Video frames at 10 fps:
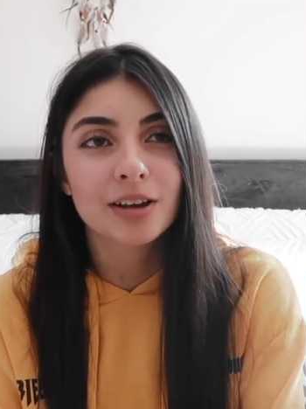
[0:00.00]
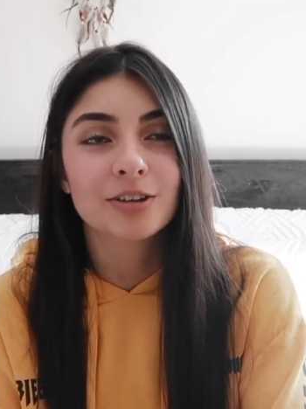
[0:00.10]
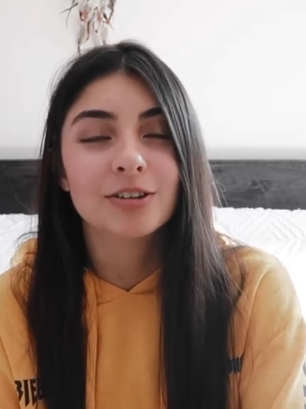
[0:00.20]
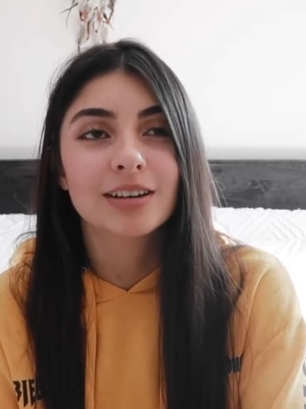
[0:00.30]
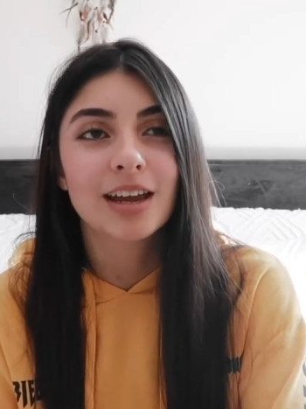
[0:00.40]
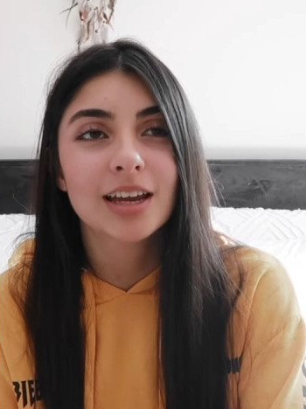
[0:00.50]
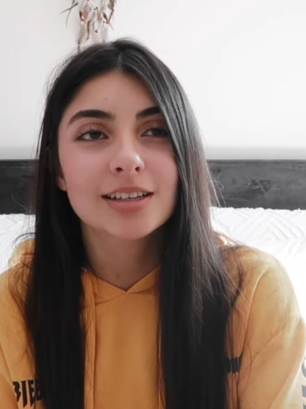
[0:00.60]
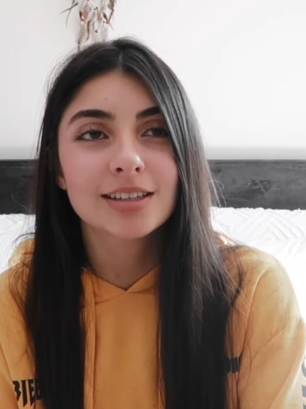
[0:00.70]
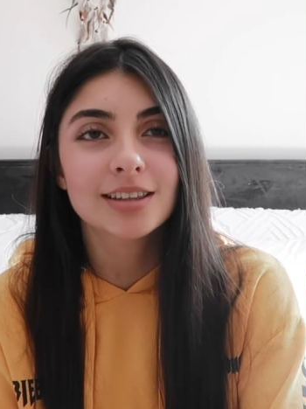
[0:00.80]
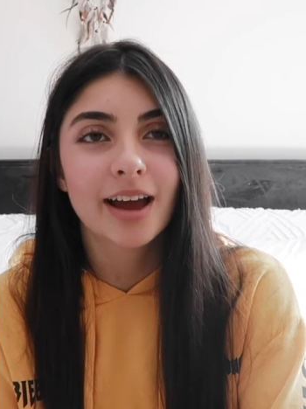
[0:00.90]
like you can
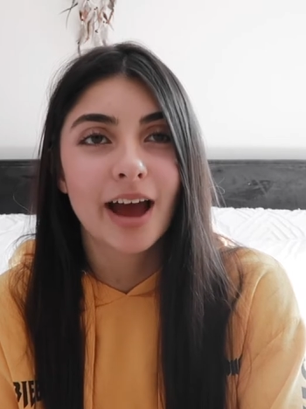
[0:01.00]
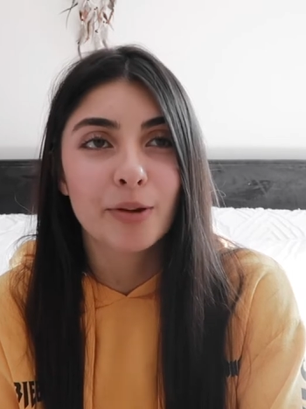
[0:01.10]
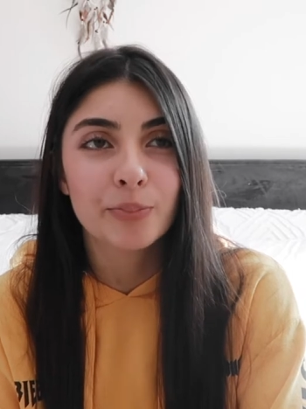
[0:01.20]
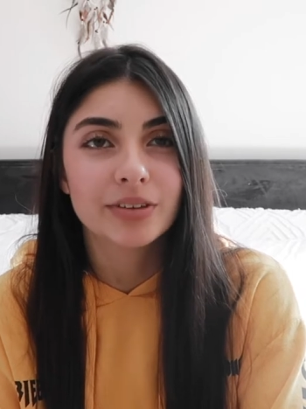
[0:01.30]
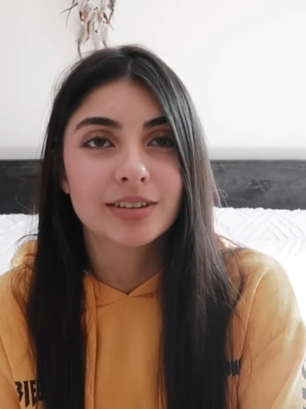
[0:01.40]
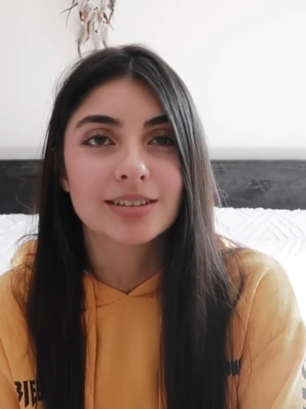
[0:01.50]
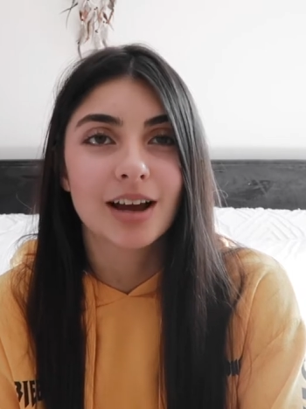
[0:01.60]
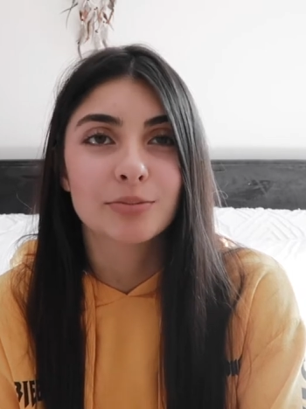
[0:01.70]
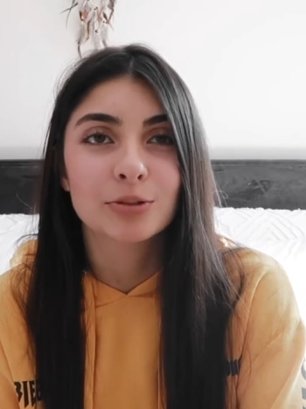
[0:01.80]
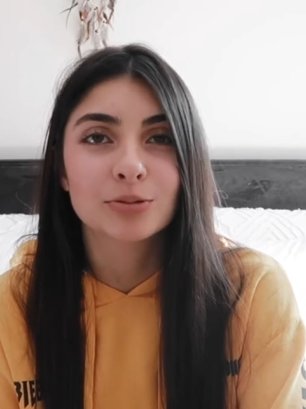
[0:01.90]
exit the app and the
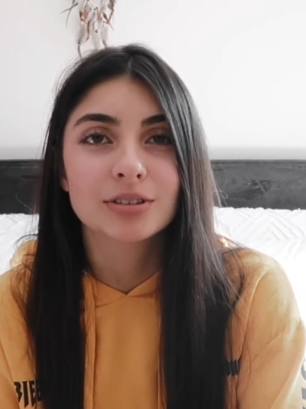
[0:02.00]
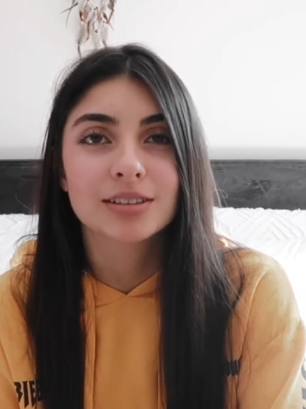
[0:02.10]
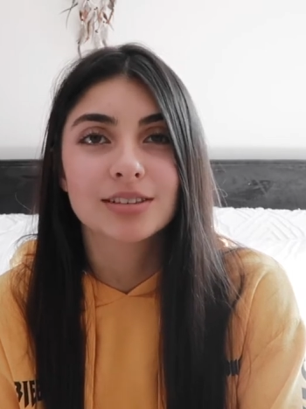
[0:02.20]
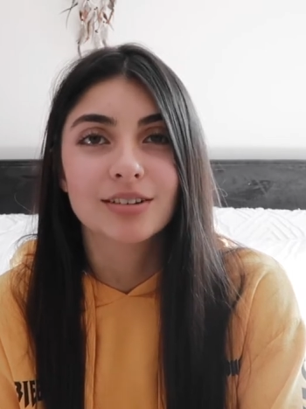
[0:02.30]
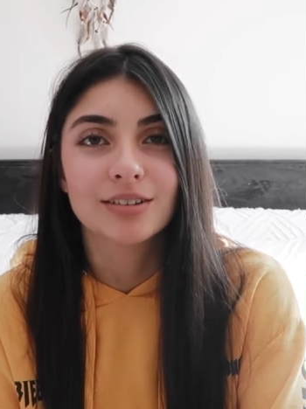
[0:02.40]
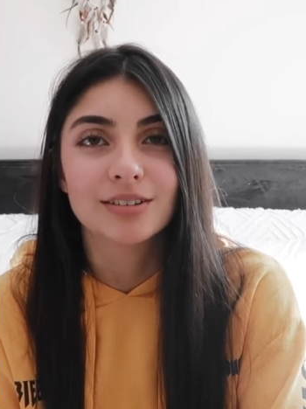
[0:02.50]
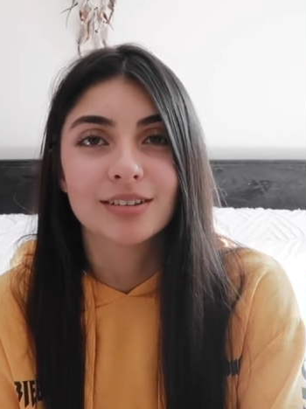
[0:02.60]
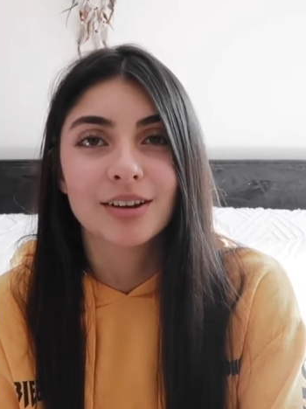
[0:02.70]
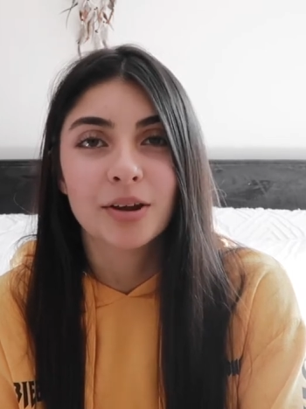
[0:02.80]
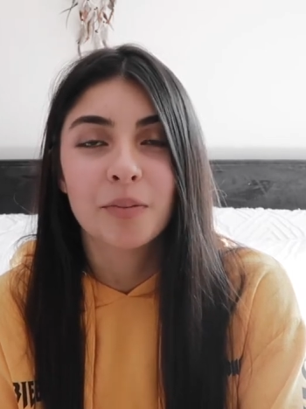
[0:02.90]
timer will
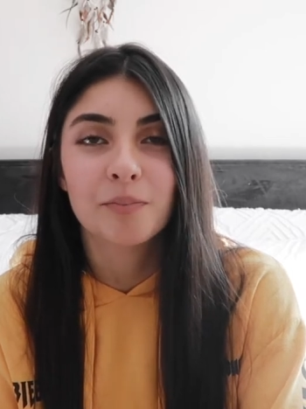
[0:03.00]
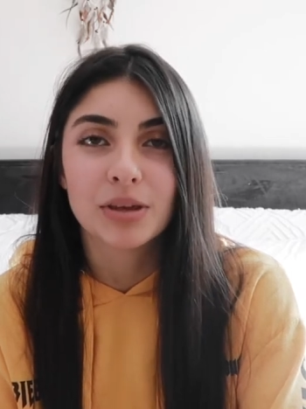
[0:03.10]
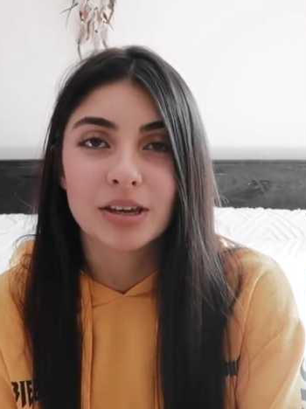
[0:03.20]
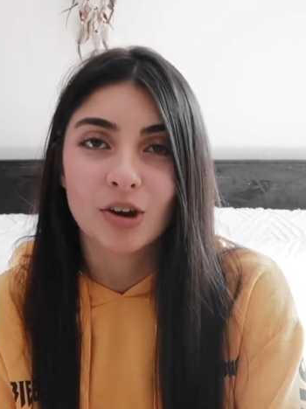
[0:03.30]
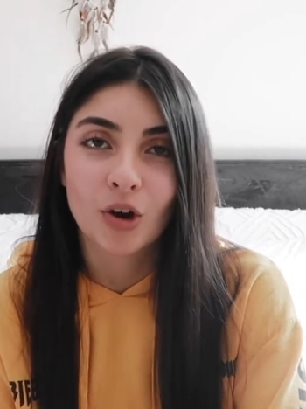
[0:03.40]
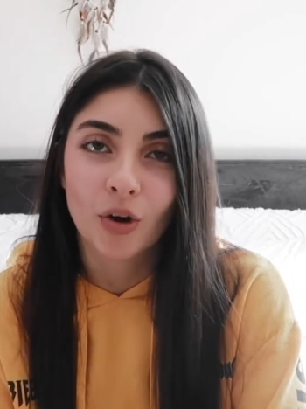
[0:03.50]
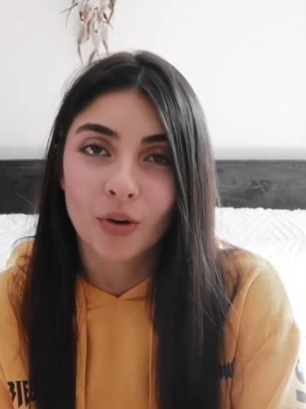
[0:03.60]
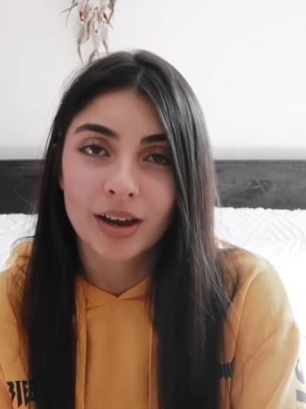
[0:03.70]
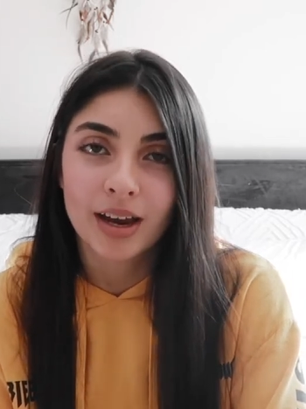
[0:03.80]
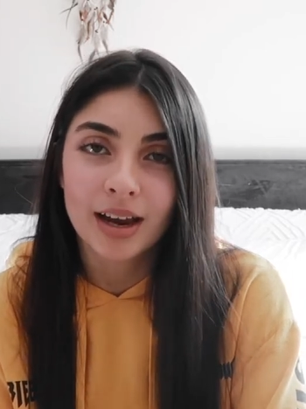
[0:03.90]
still be
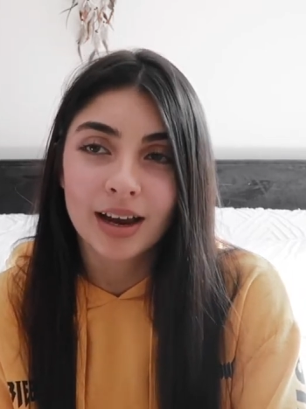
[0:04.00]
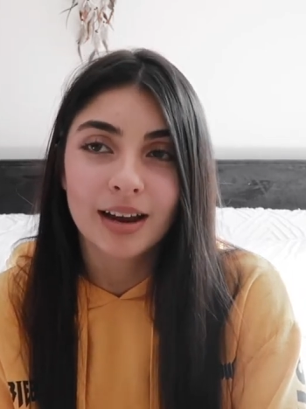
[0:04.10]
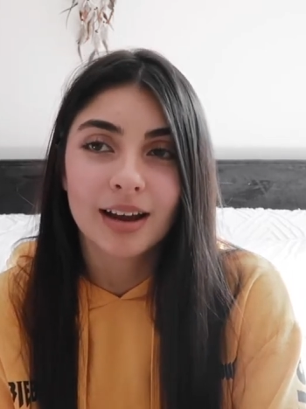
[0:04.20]
going